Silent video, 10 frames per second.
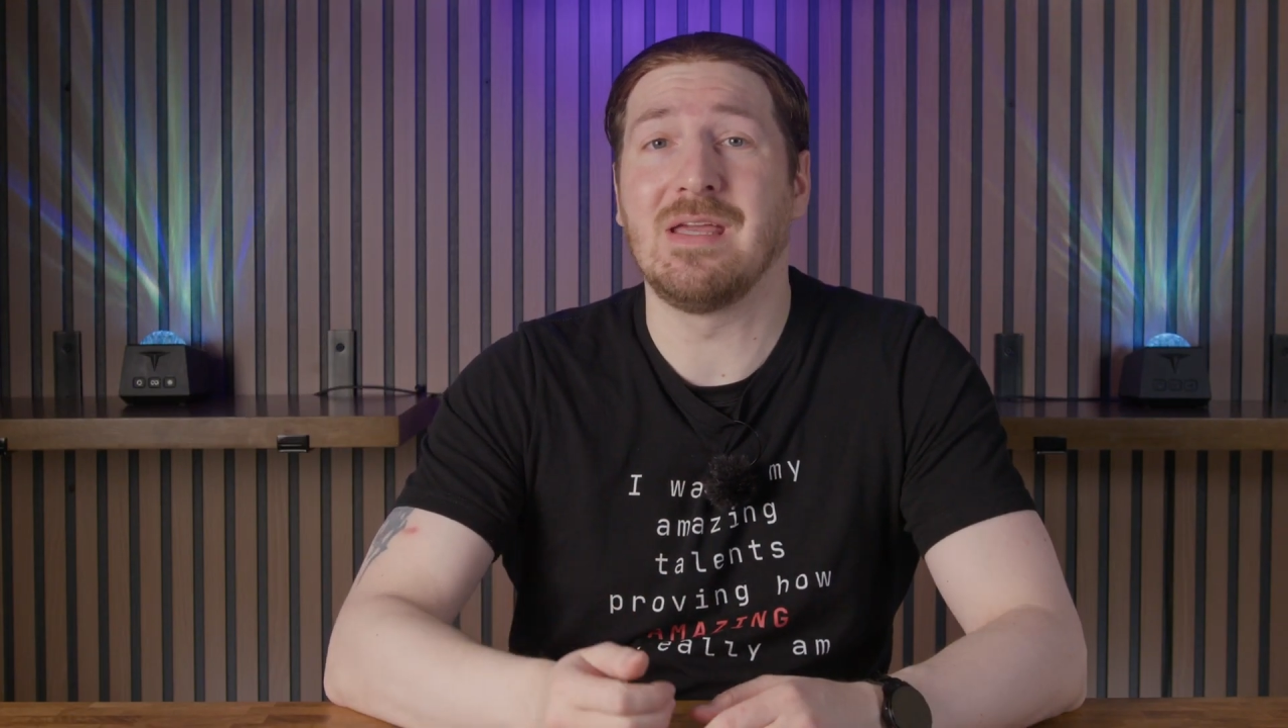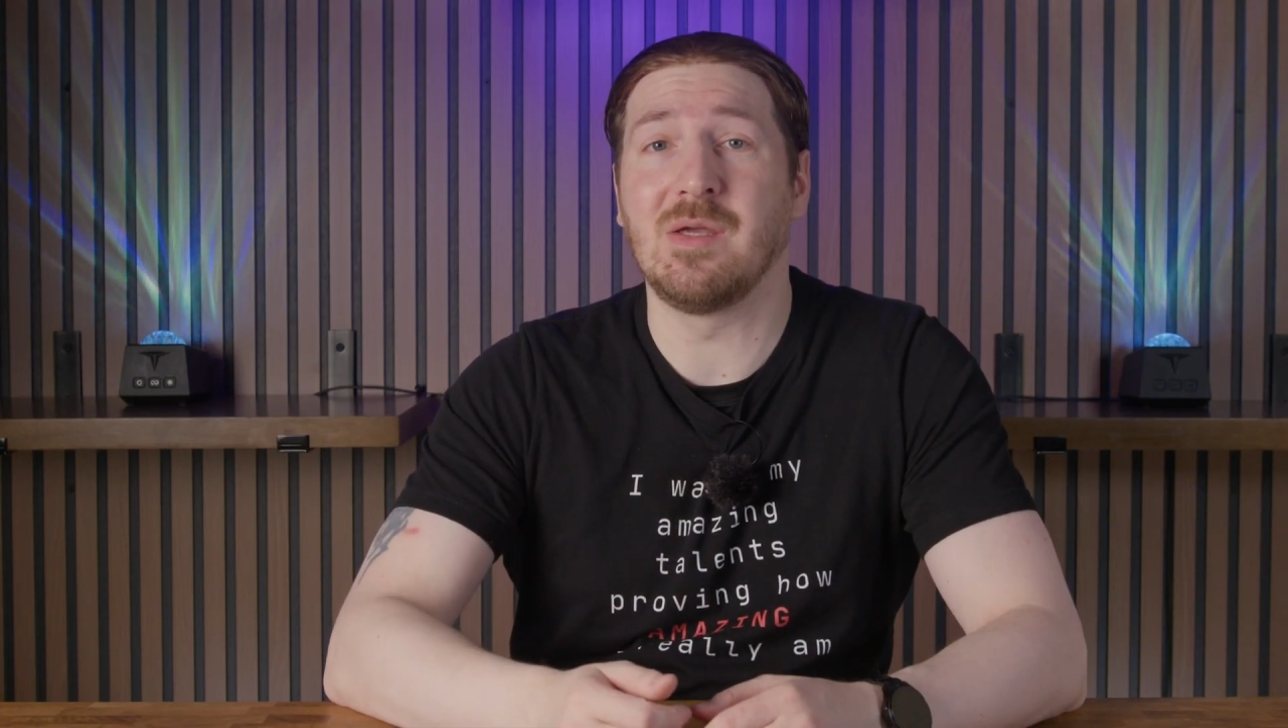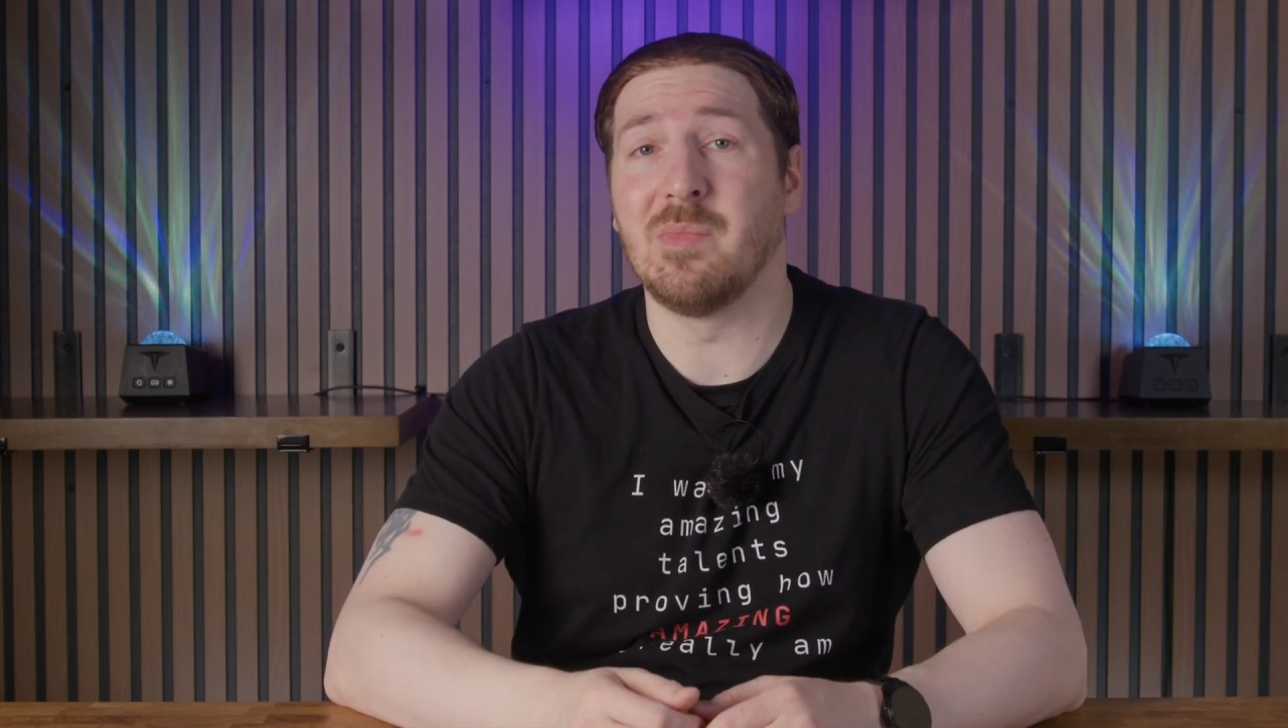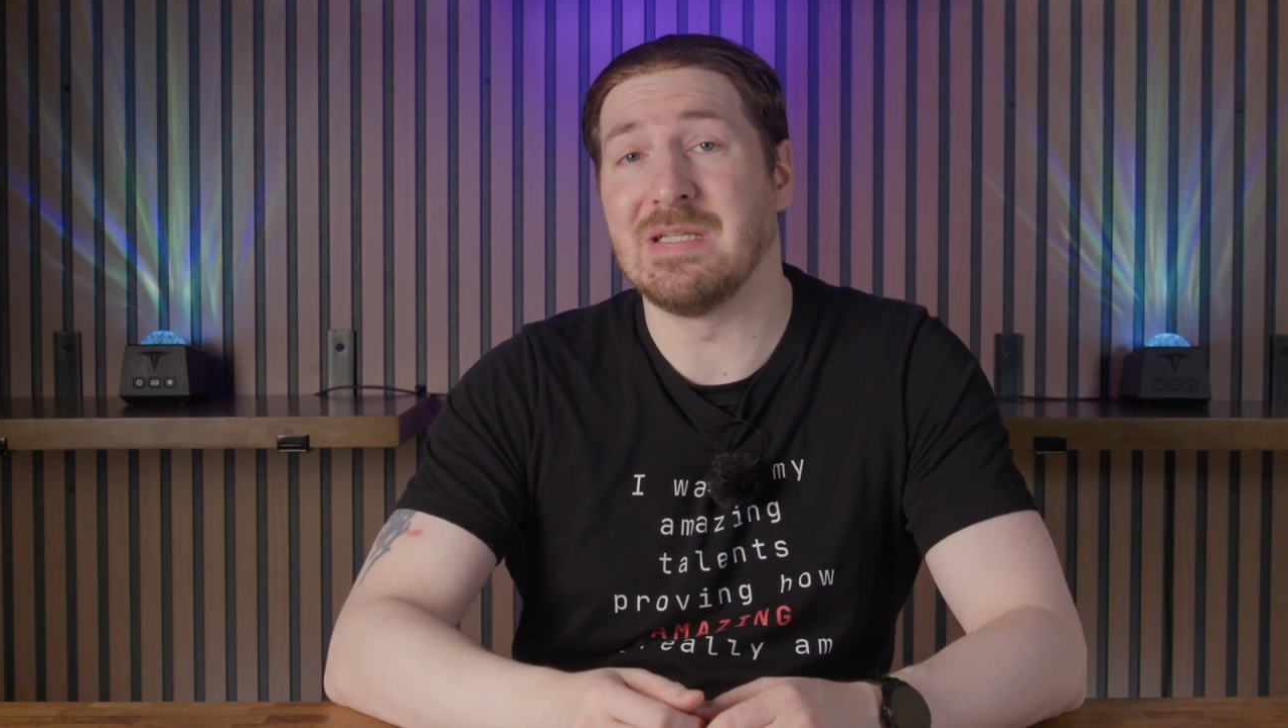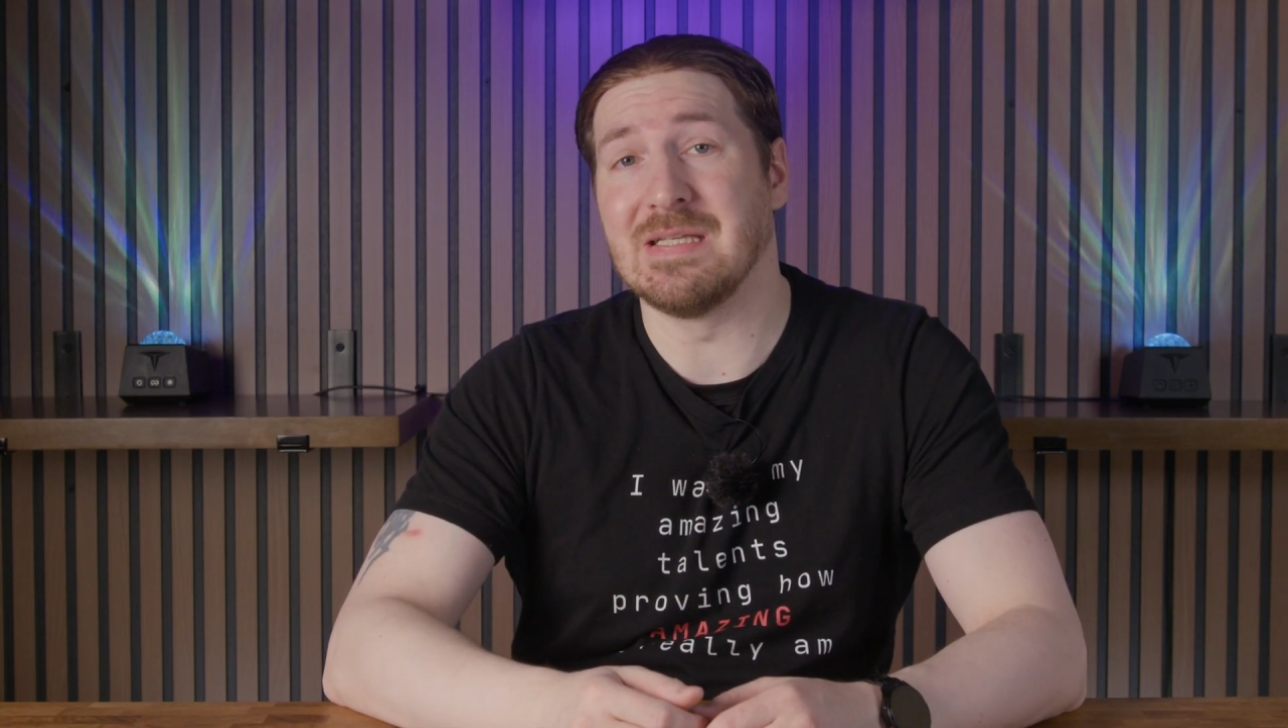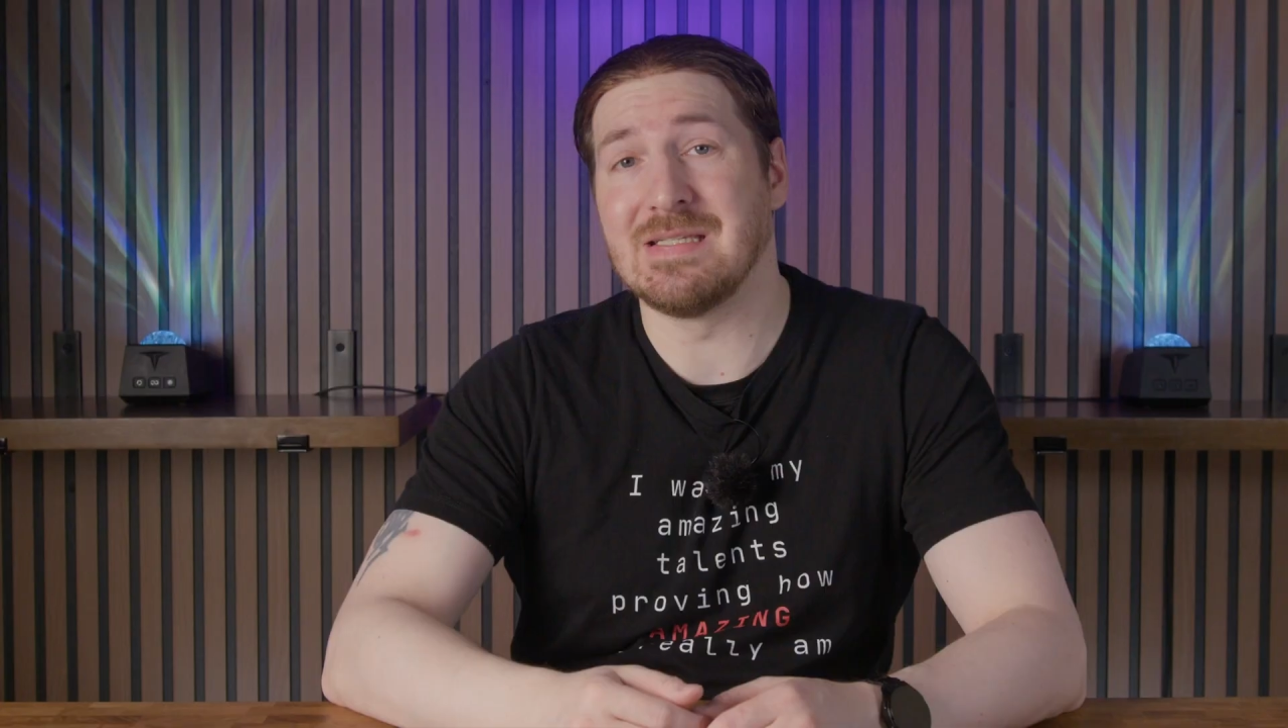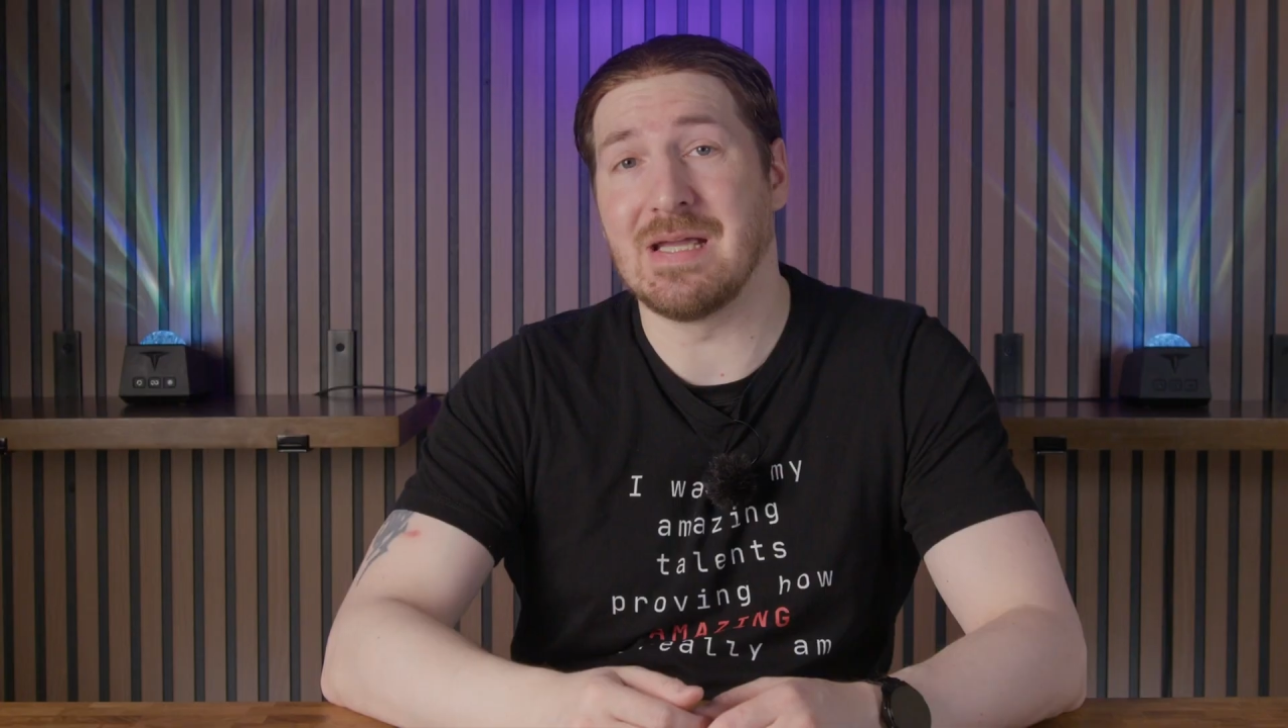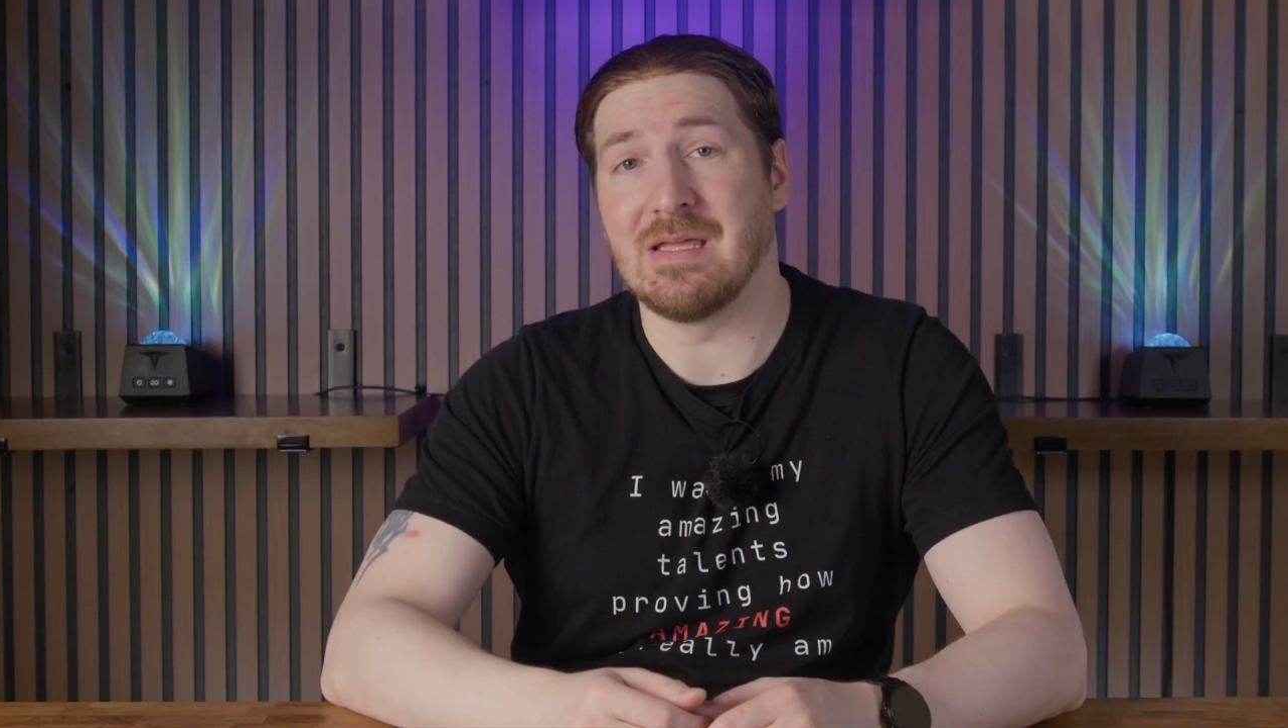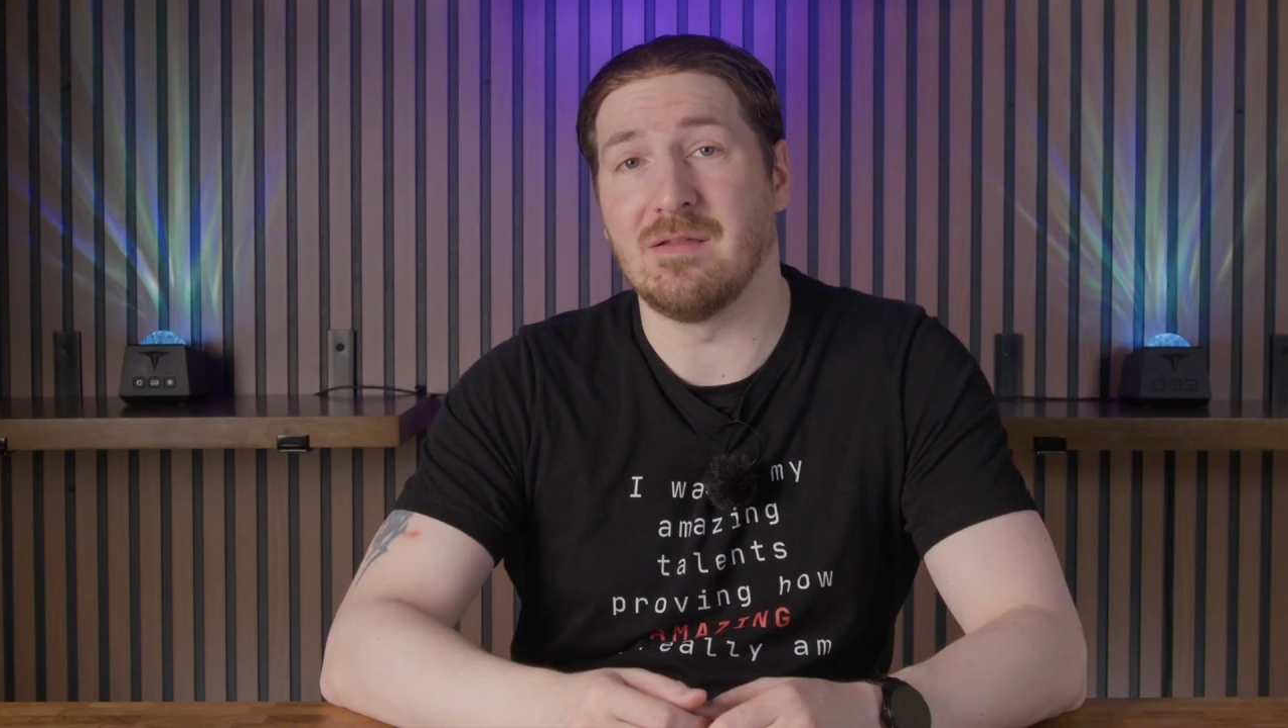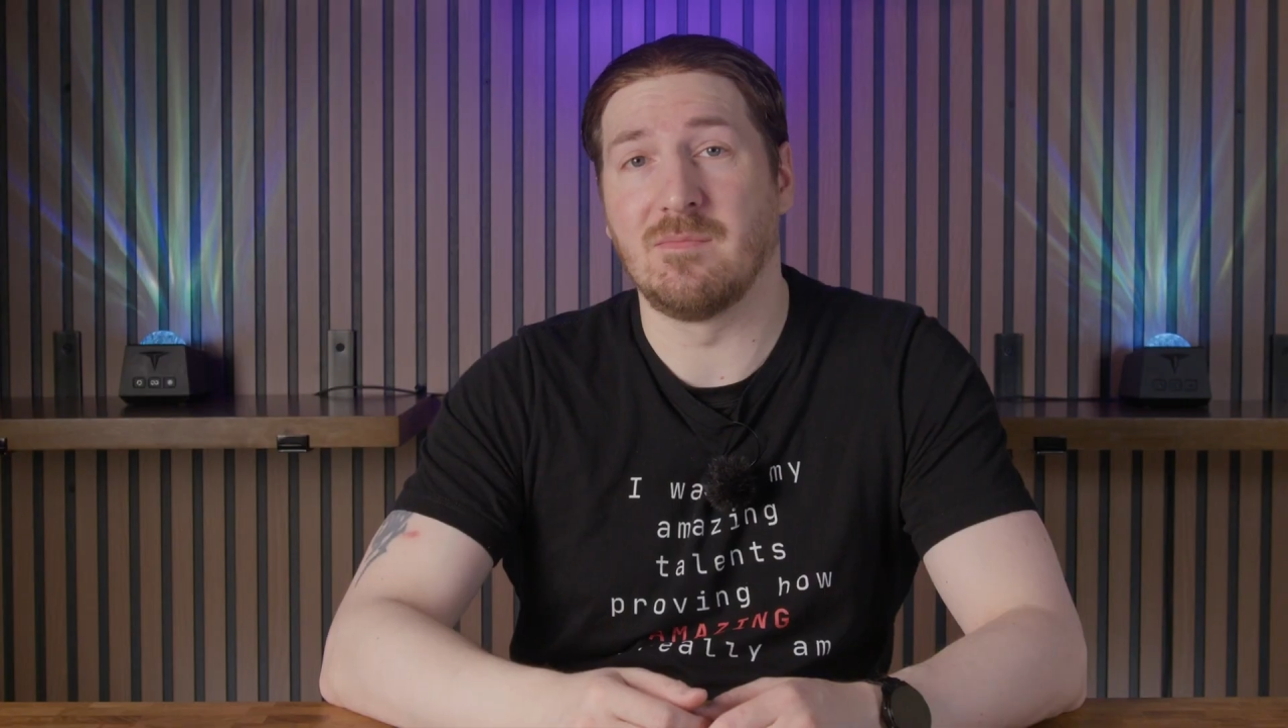gigabits a
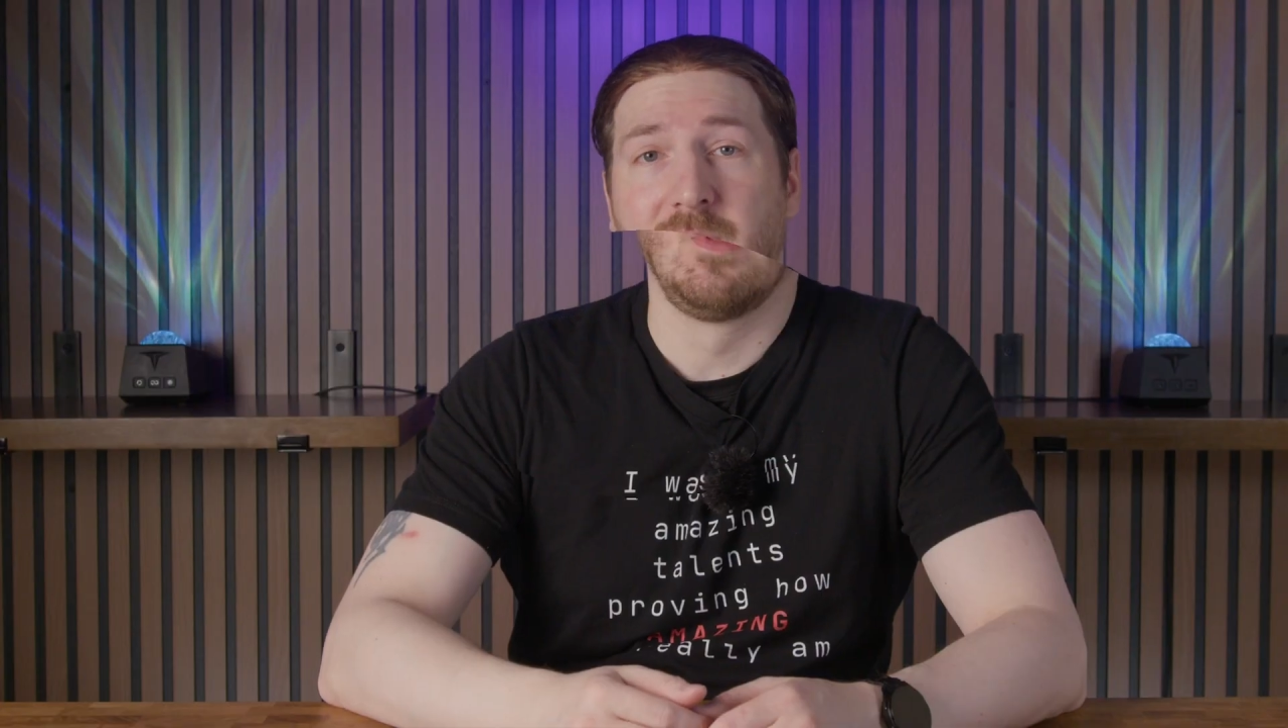second.